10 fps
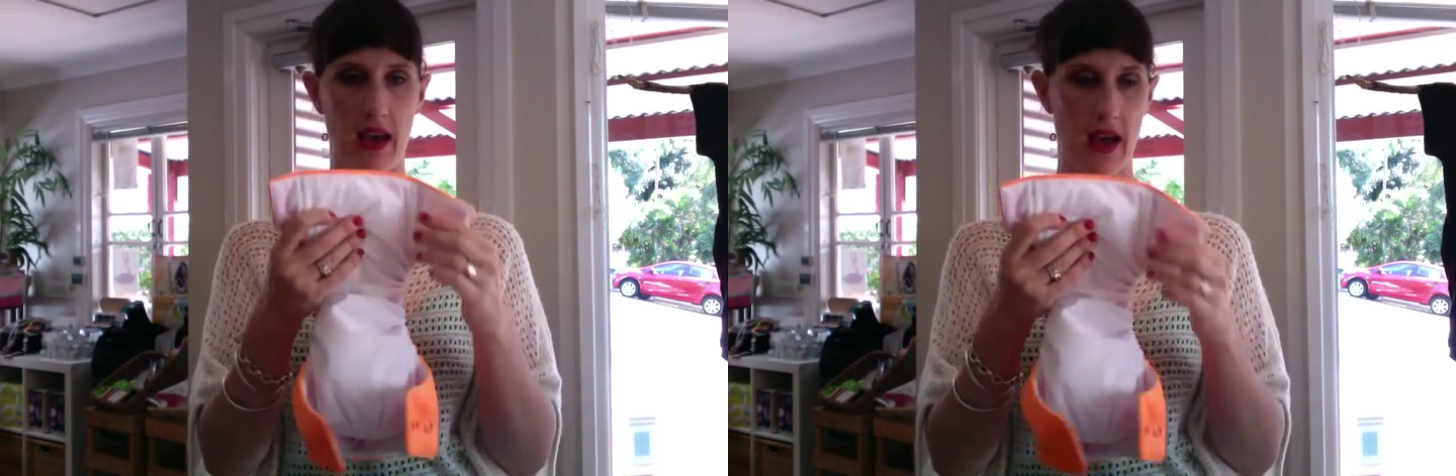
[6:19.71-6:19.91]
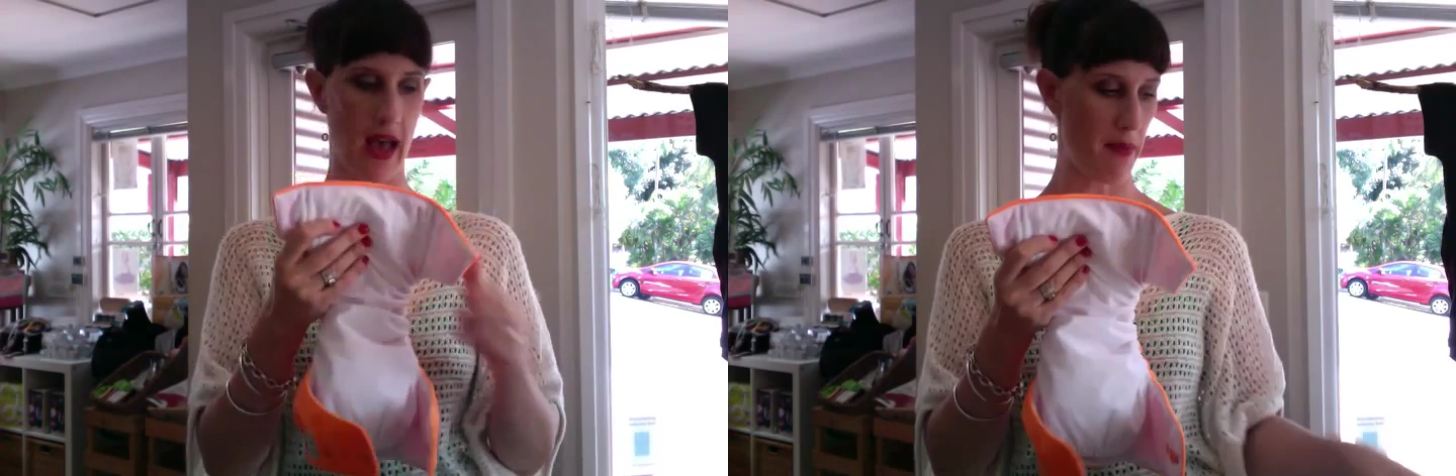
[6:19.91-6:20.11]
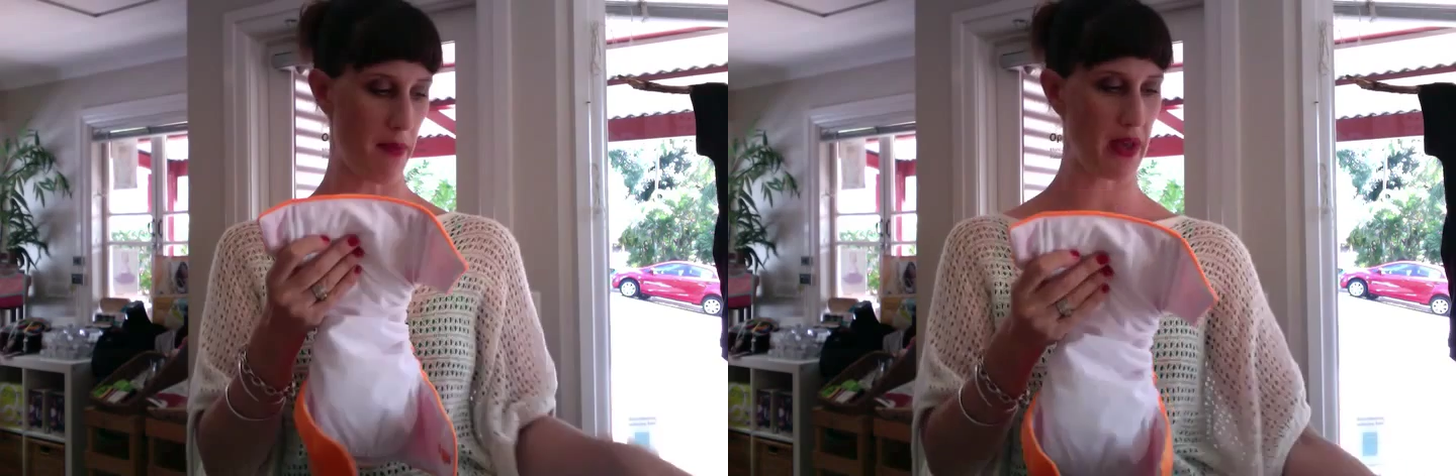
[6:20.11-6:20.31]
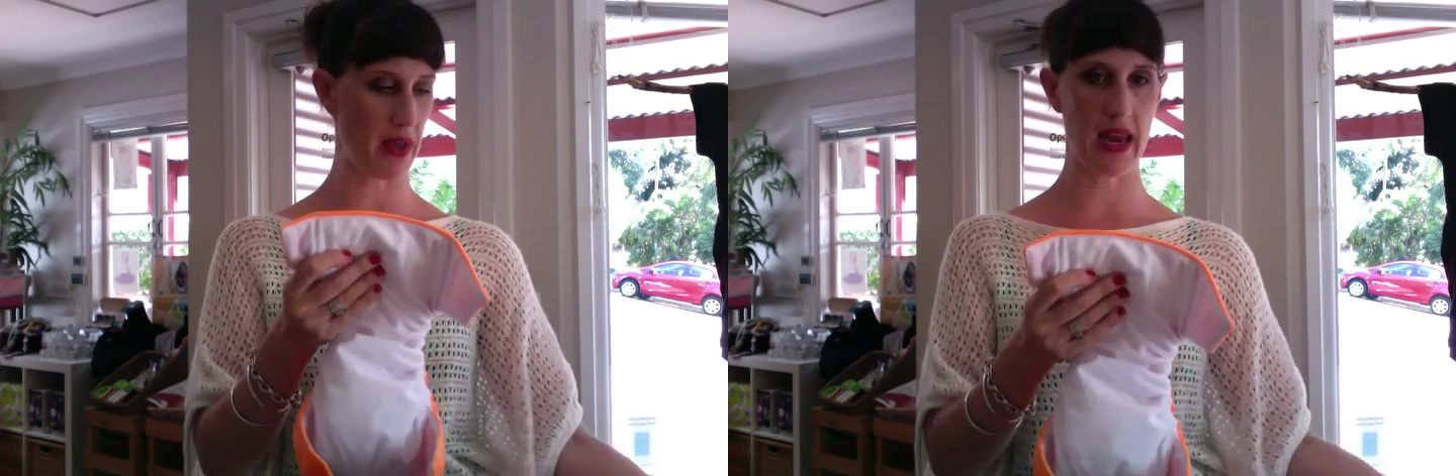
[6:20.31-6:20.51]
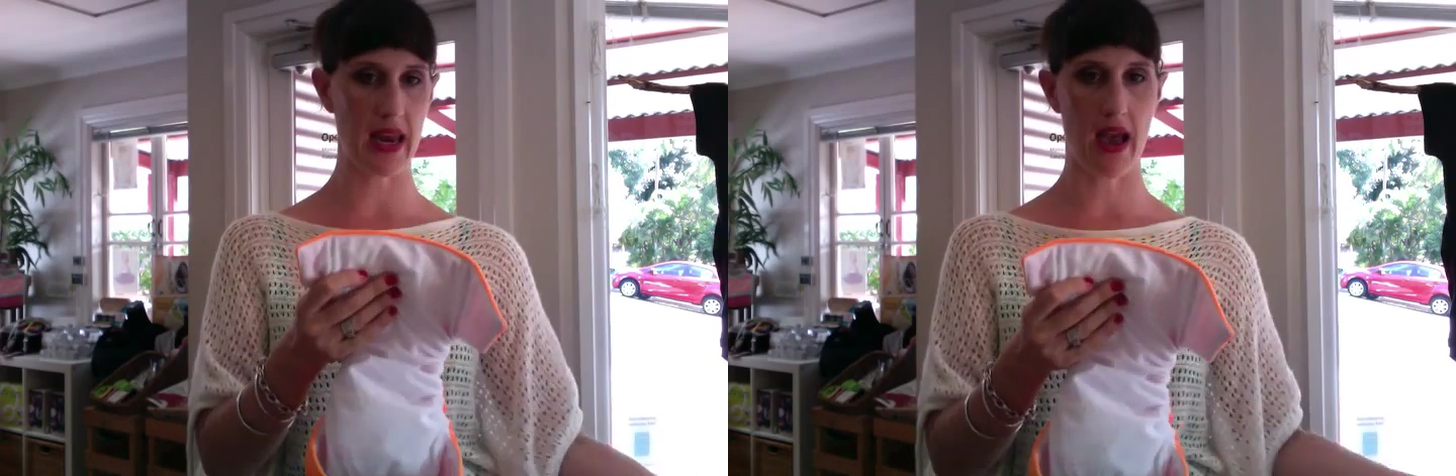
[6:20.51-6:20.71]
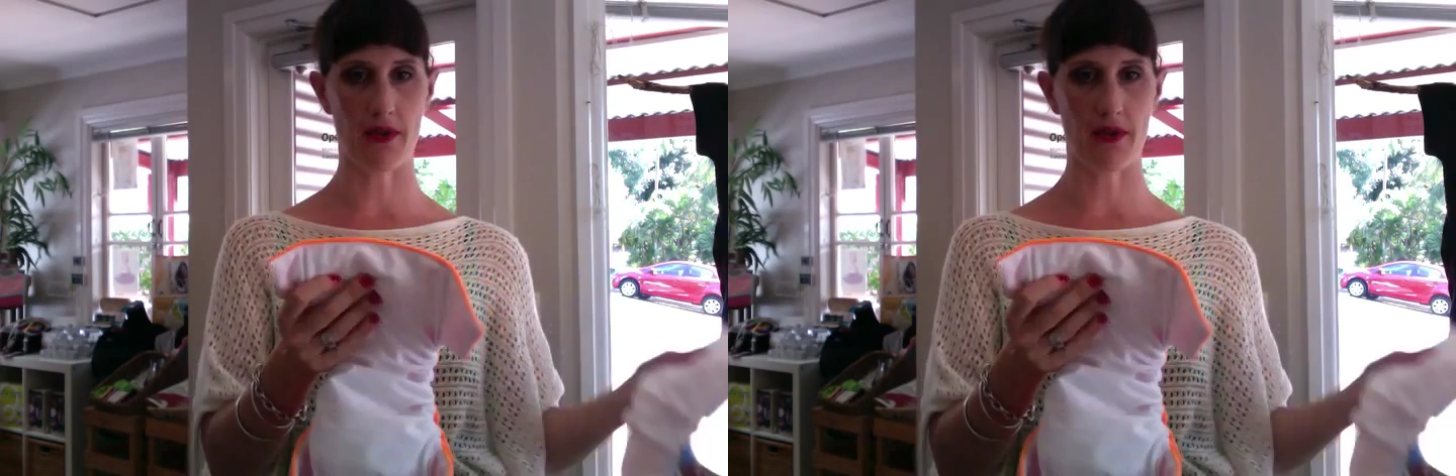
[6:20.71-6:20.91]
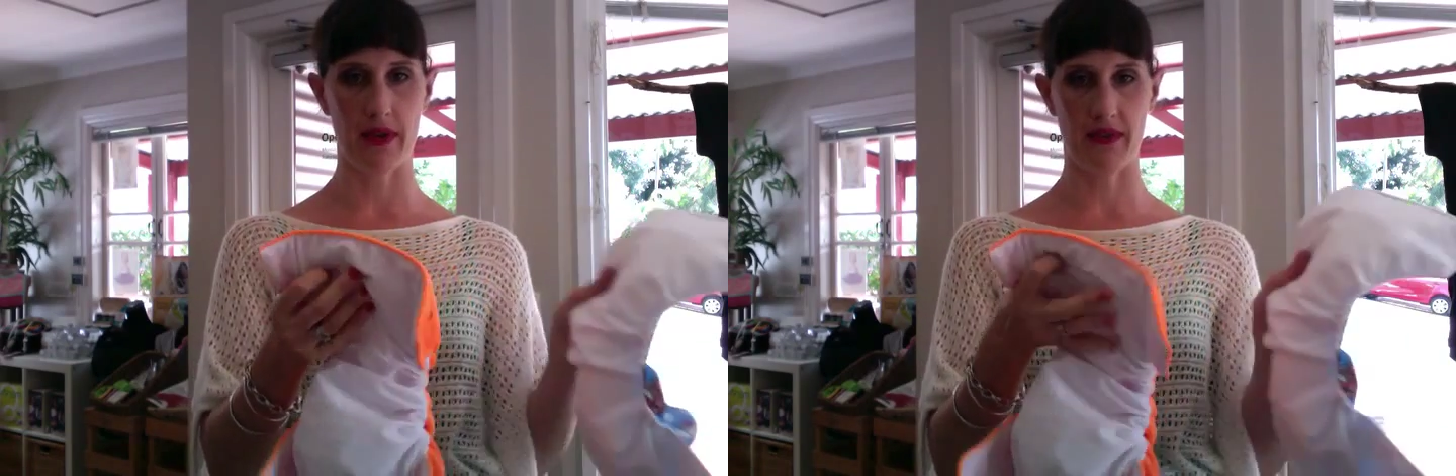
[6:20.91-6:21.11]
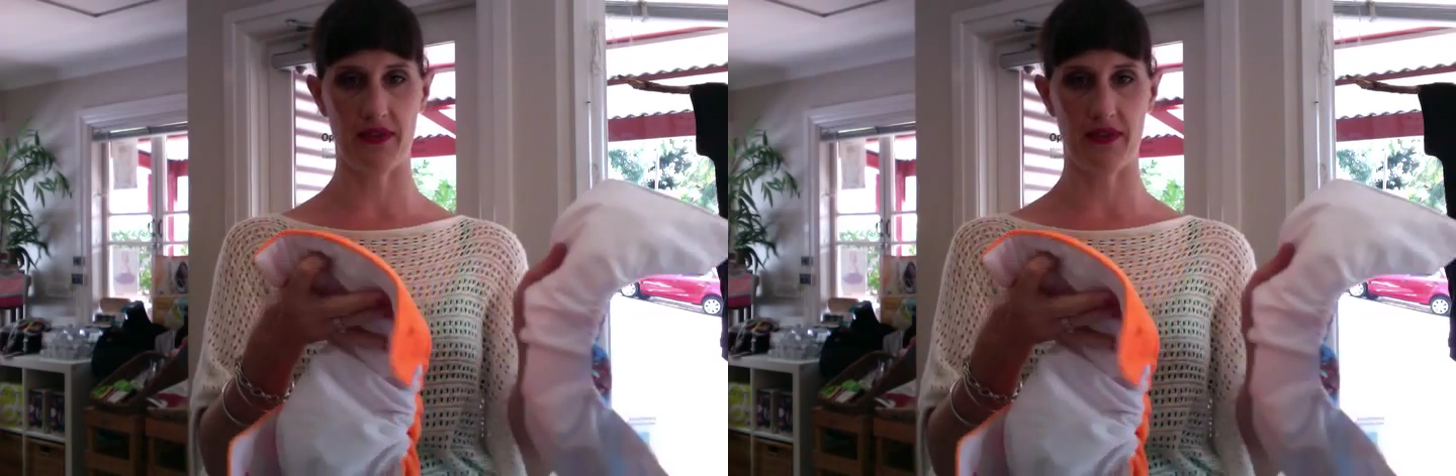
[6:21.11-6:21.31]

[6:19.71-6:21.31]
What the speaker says: if